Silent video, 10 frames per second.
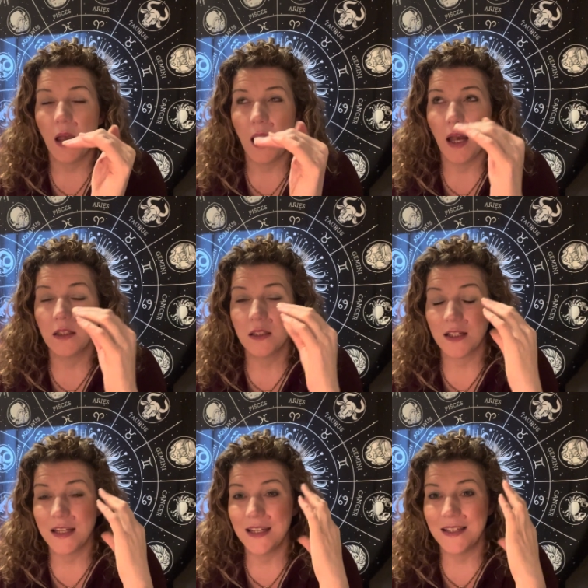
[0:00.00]
and
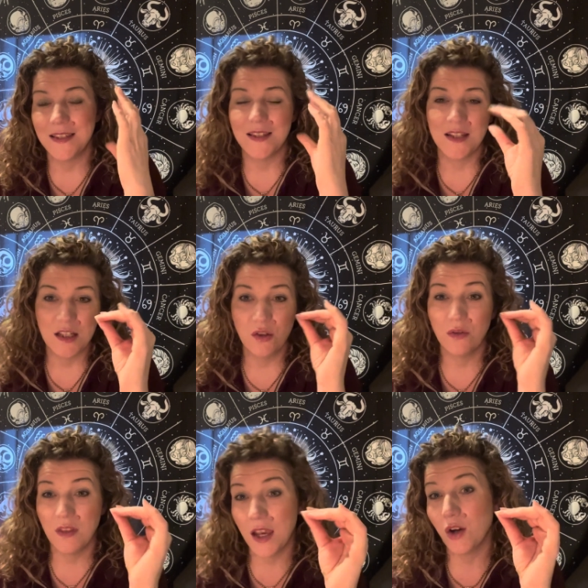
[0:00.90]
it is still
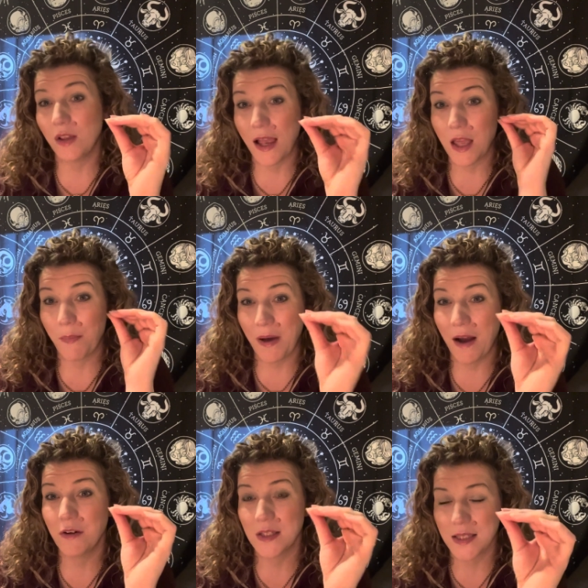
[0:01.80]
there like a
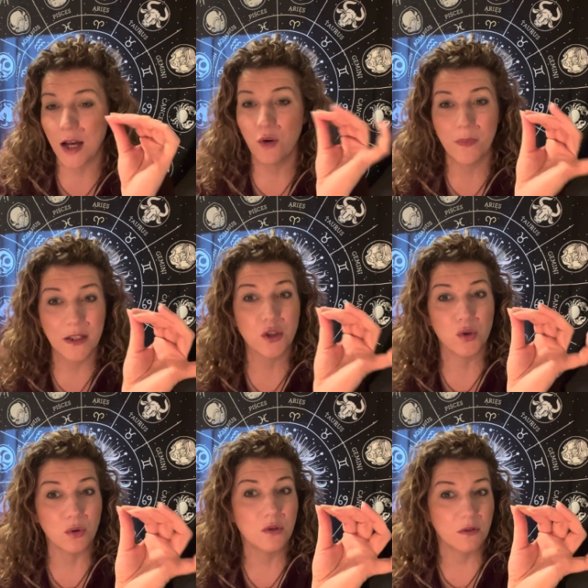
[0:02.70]
parrot sat on my
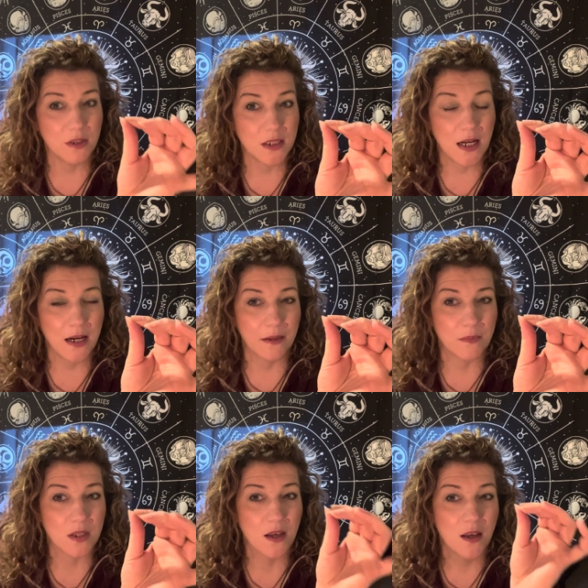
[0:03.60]
shoulder at
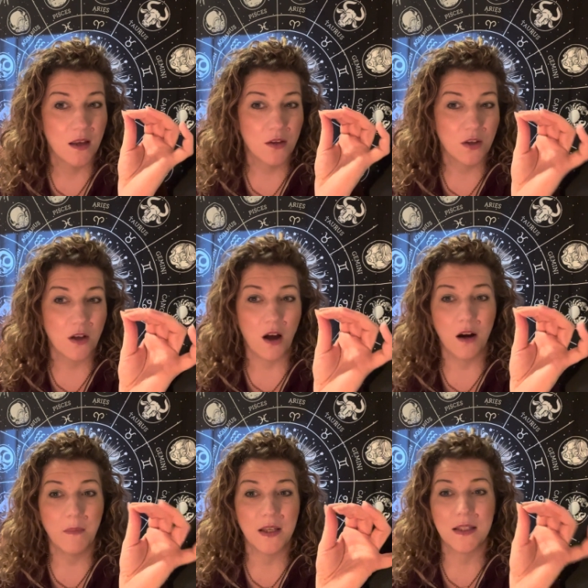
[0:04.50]
times. The
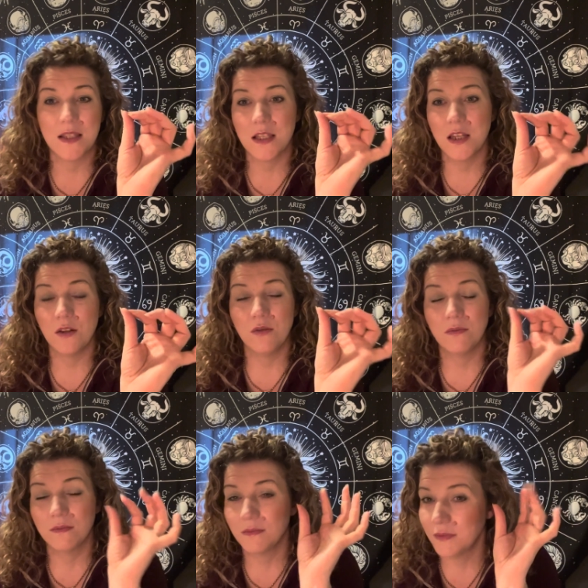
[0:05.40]
karmic is still
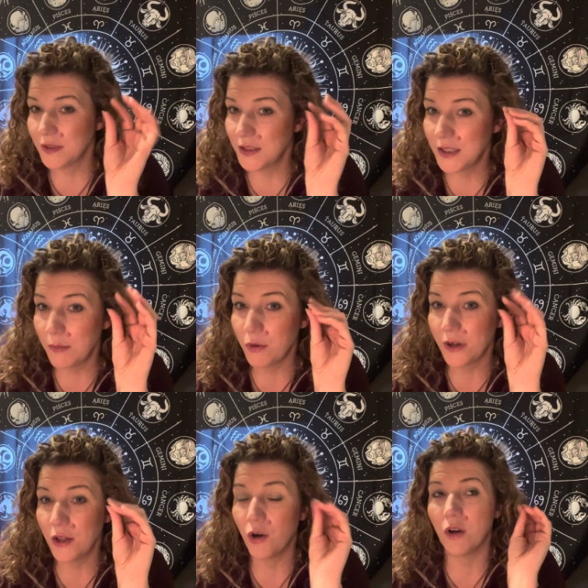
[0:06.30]

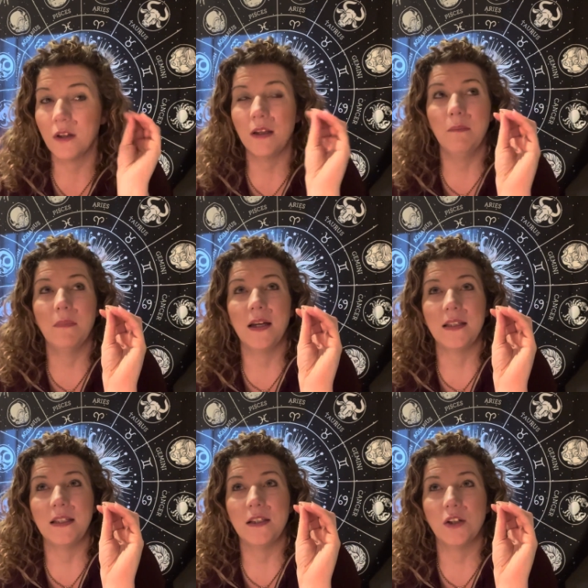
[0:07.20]
yibbering on in my
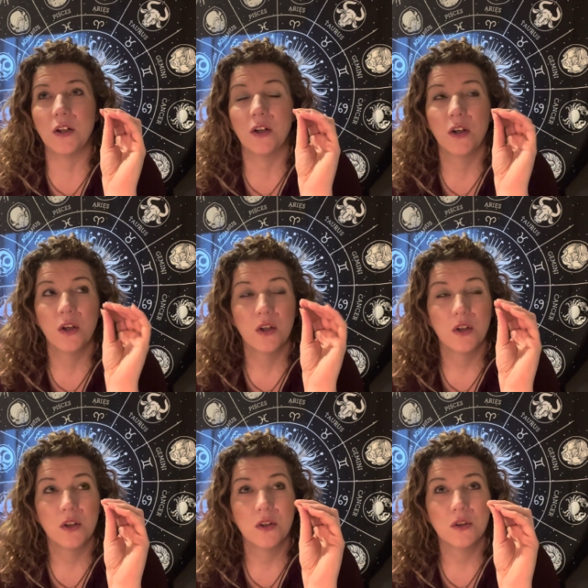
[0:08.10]
ear,
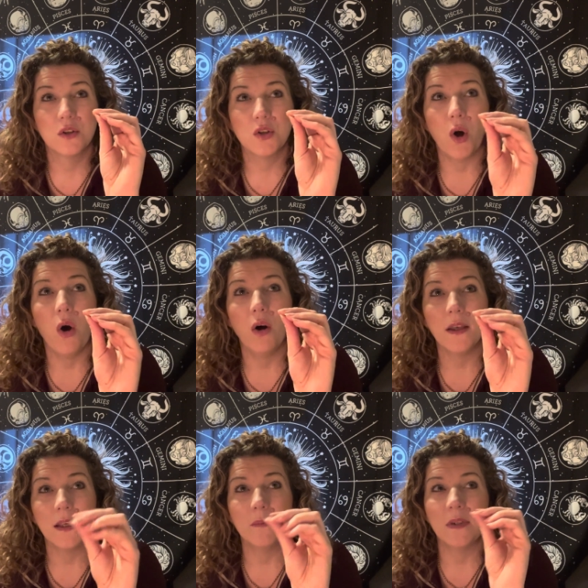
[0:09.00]

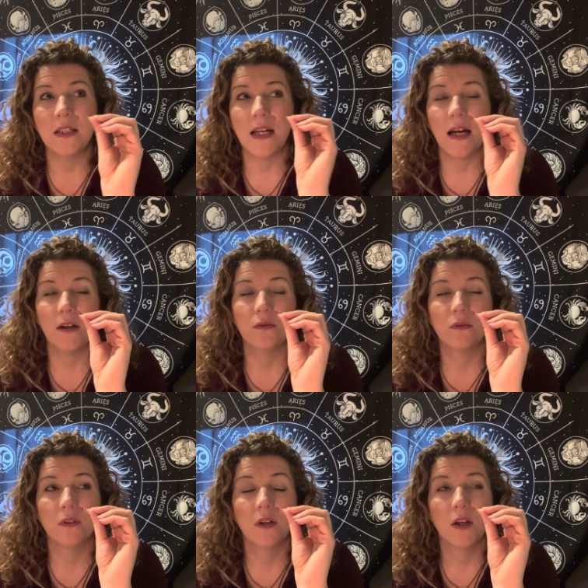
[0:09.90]
talking me
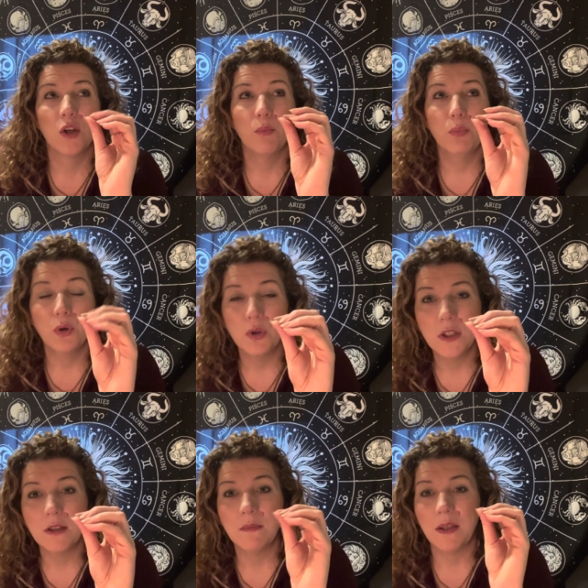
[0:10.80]
down,
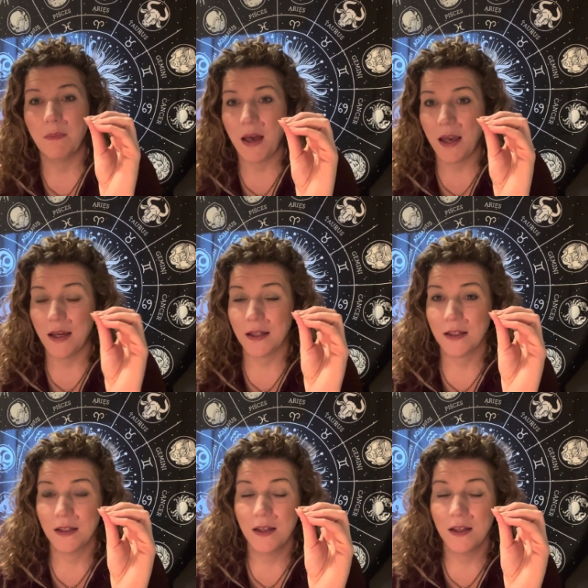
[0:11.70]
pulling me back,